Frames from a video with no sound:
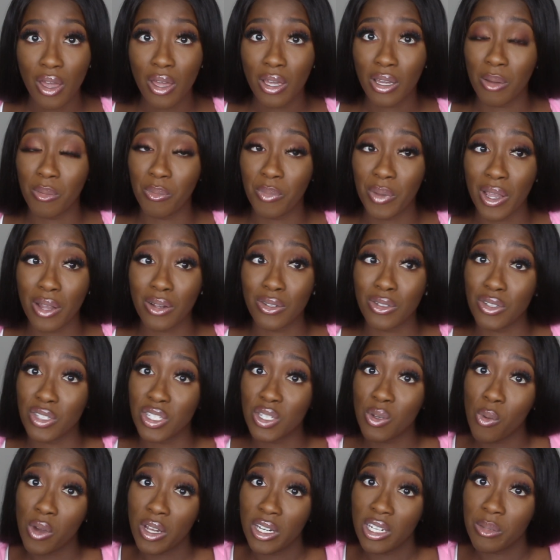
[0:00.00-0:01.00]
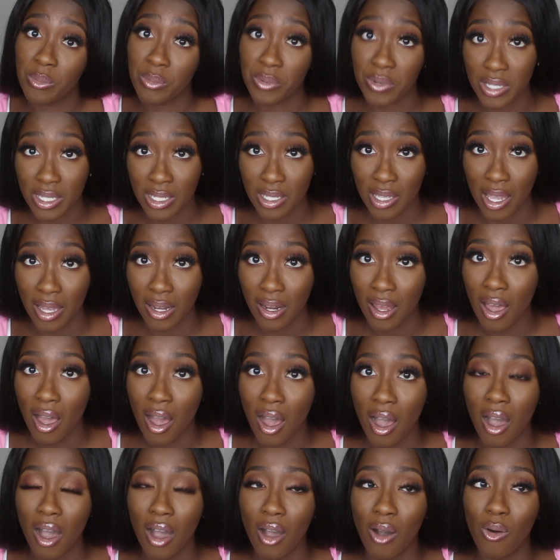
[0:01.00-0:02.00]
compared to 20%,
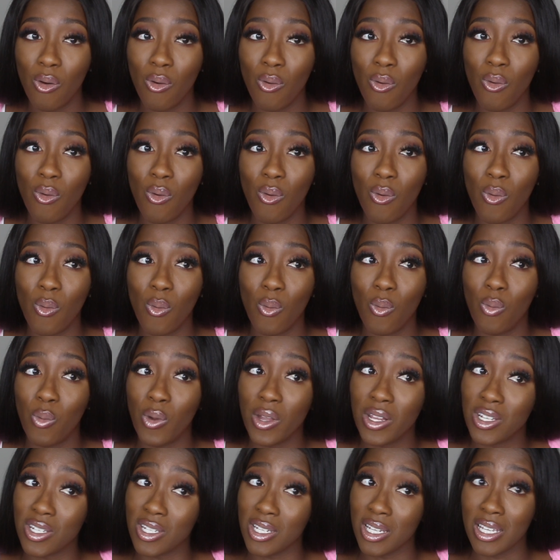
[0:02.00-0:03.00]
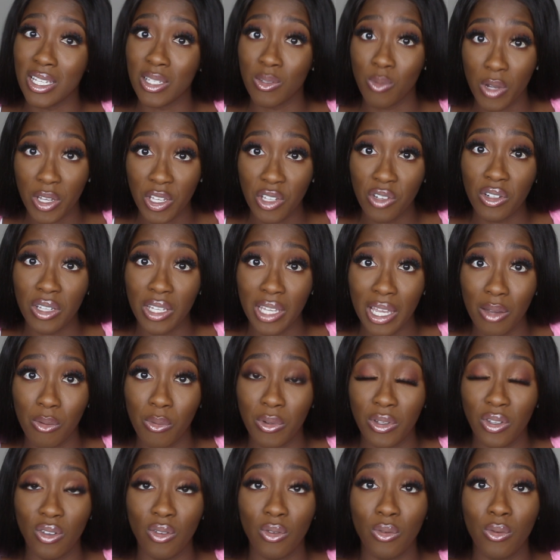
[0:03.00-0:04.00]
which is what you'll get
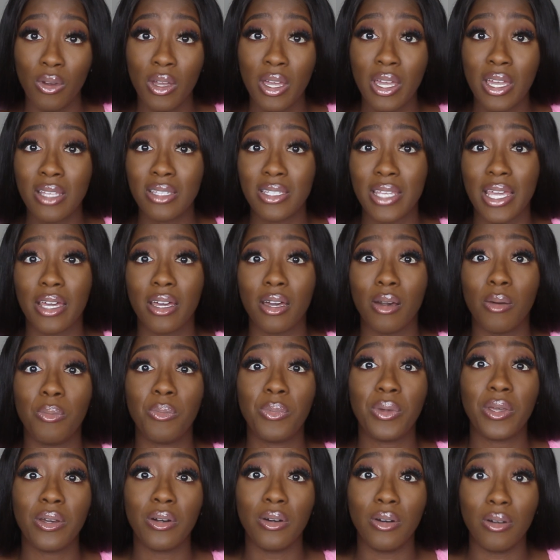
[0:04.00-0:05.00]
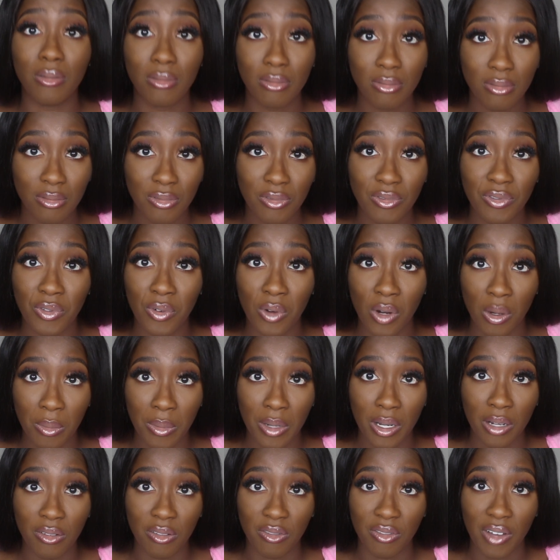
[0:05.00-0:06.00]
when you take a pill
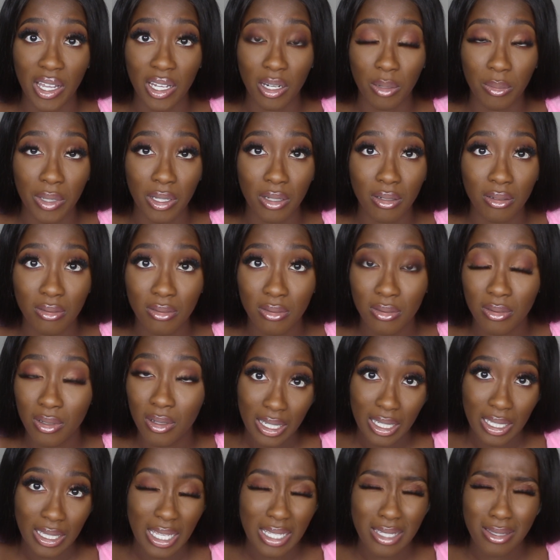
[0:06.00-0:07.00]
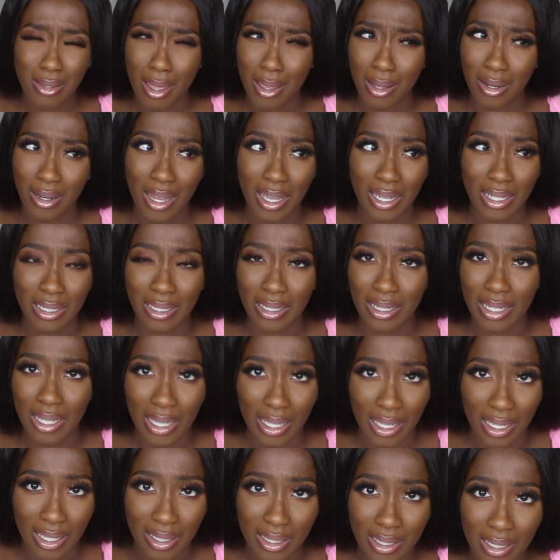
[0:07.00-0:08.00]
form of vitamin. That's like night and
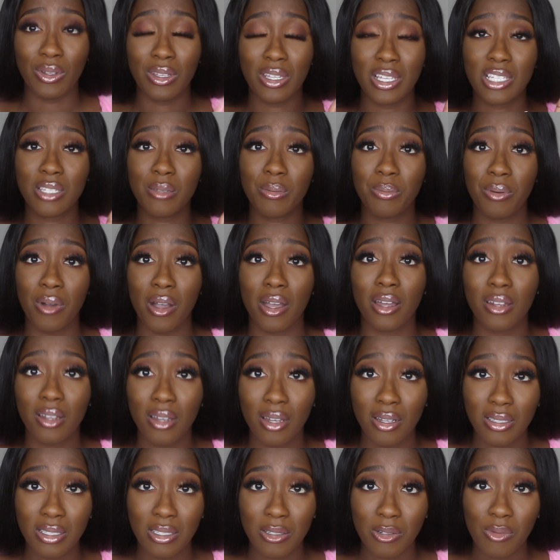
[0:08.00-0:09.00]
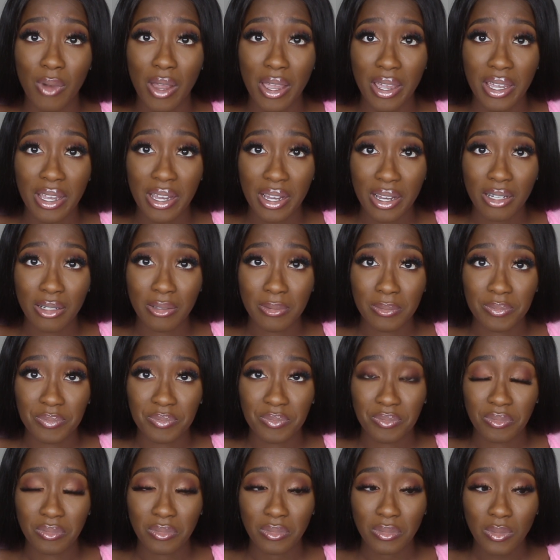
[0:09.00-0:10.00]
day. This product right here
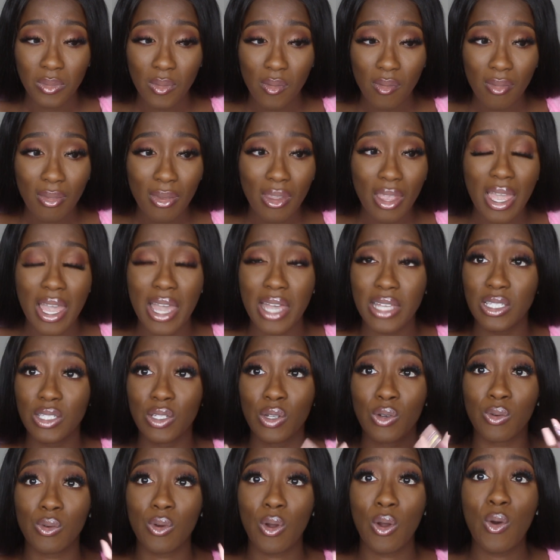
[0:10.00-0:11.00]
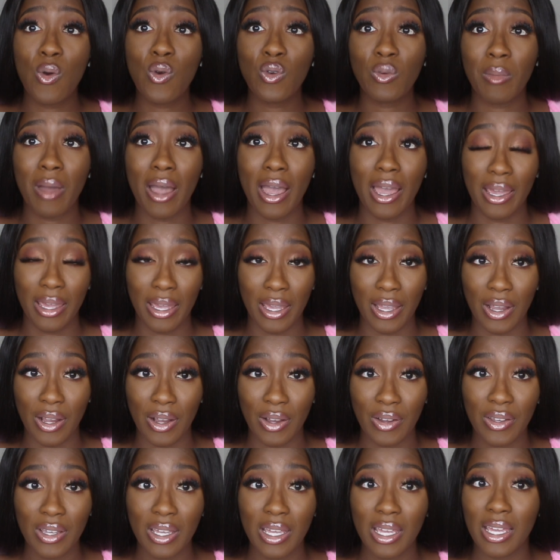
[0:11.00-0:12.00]
has grown my
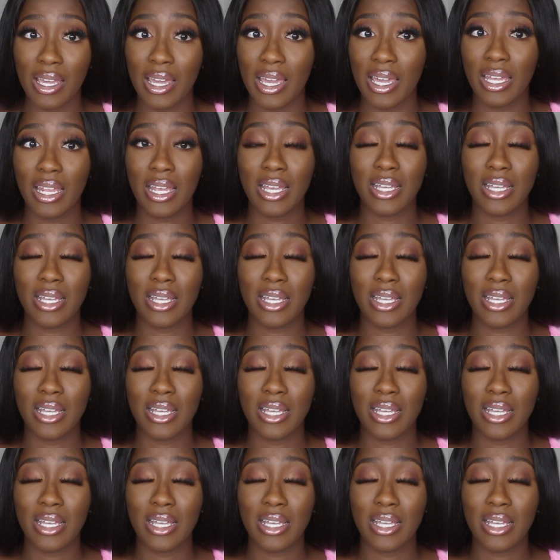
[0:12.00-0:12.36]
hair. It